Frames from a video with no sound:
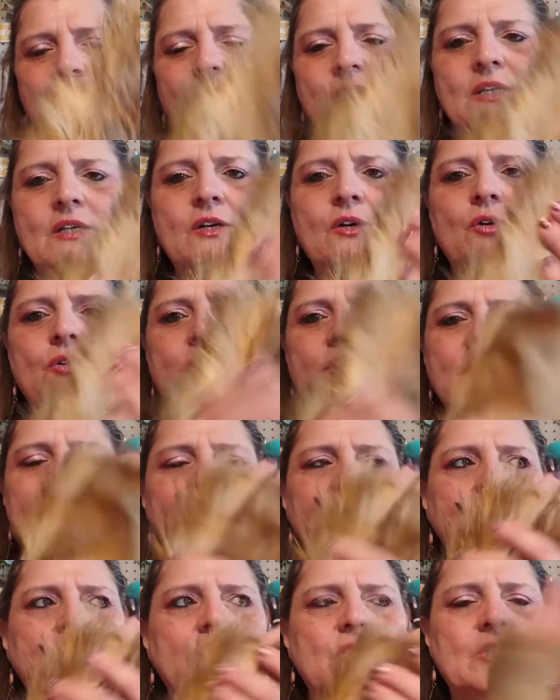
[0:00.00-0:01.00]
We get cold days
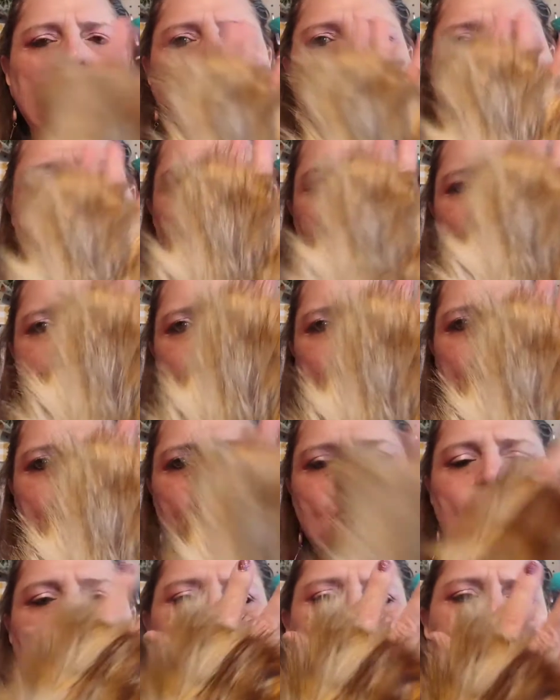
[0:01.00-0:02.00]
in Michigan, but I figured this will
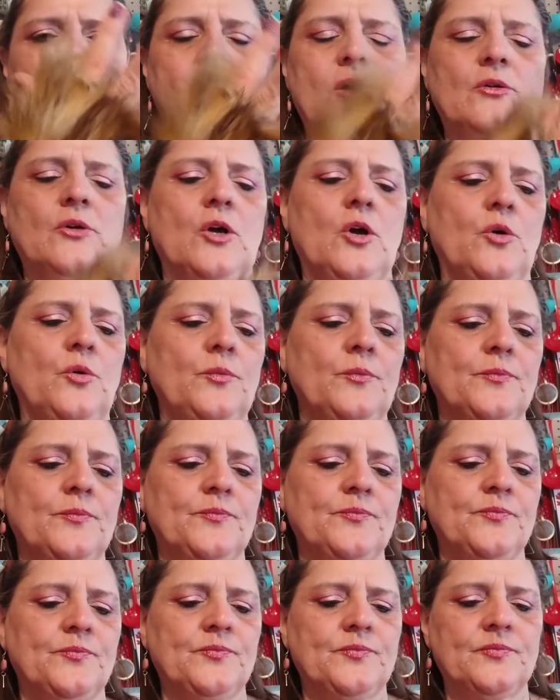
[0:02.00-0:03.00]
go with my brown coat.
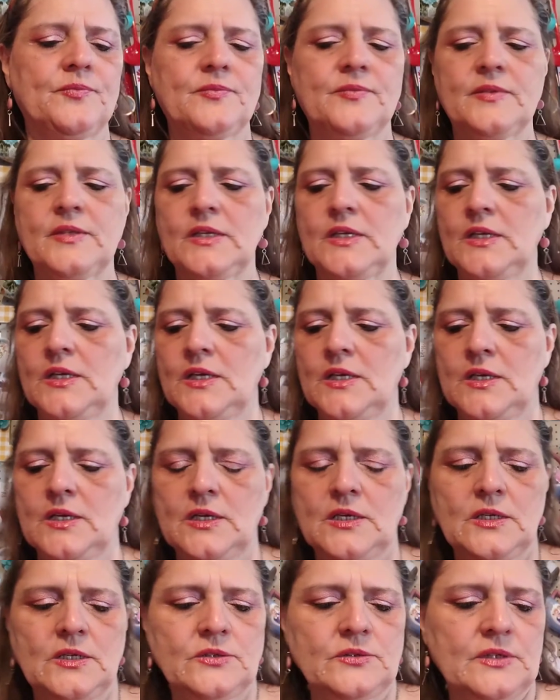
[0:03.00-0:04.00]

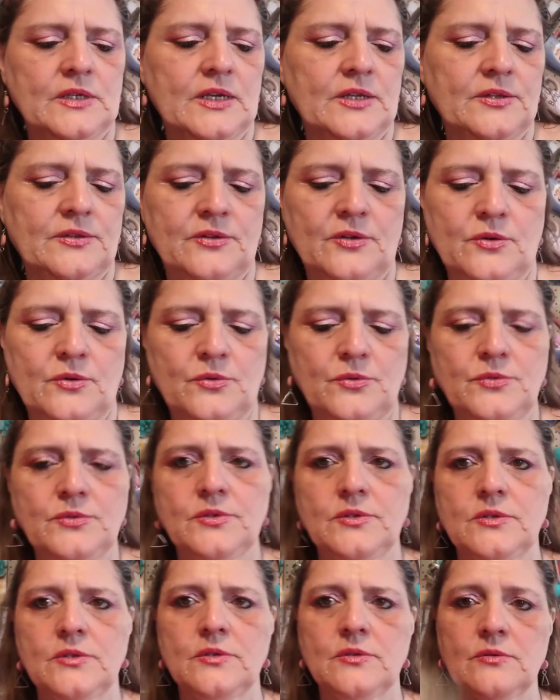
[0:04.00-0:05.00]
So I got those
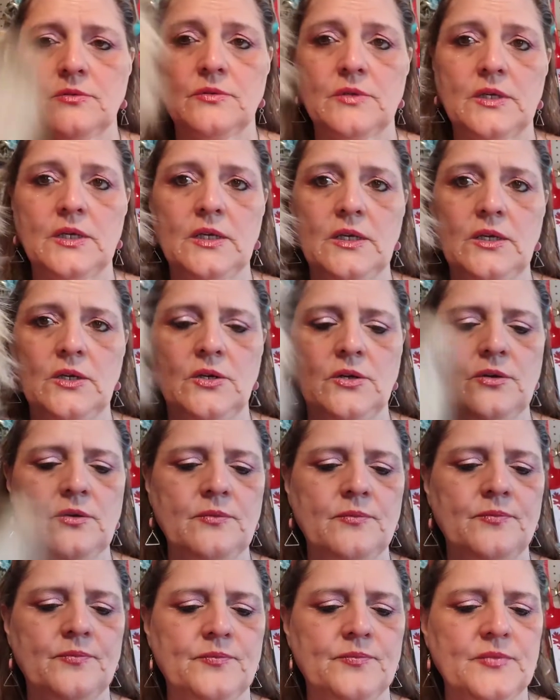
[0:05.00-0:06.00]
right here.
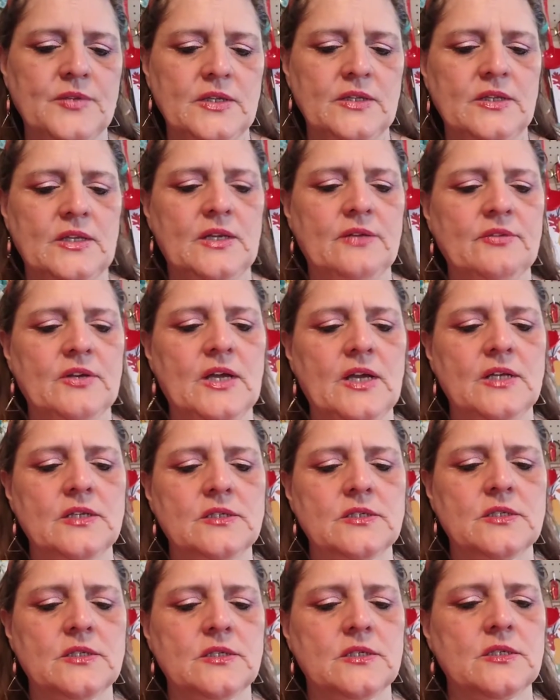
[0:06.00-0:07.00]
And then I got
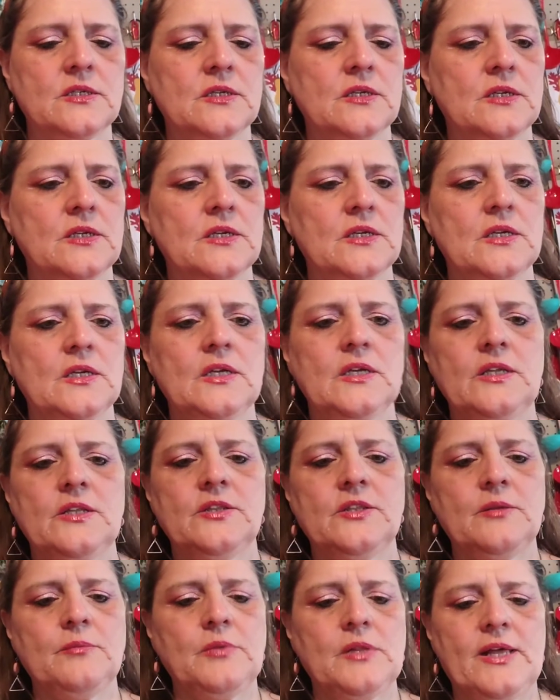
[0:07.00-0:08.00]

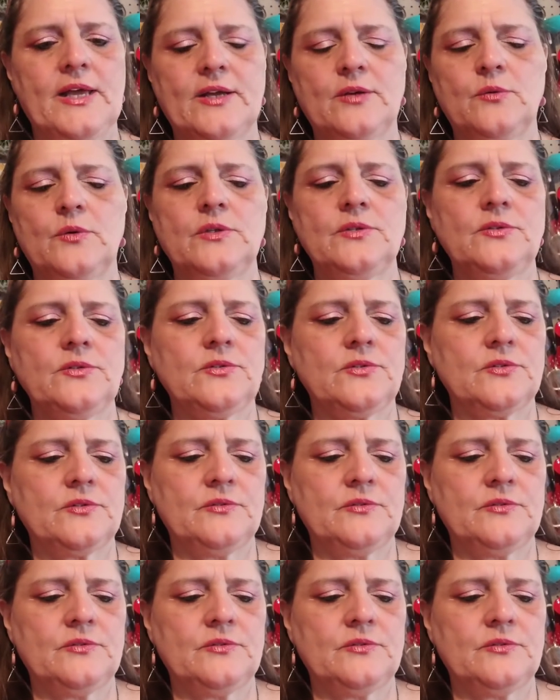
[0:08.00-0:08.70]
the black ones.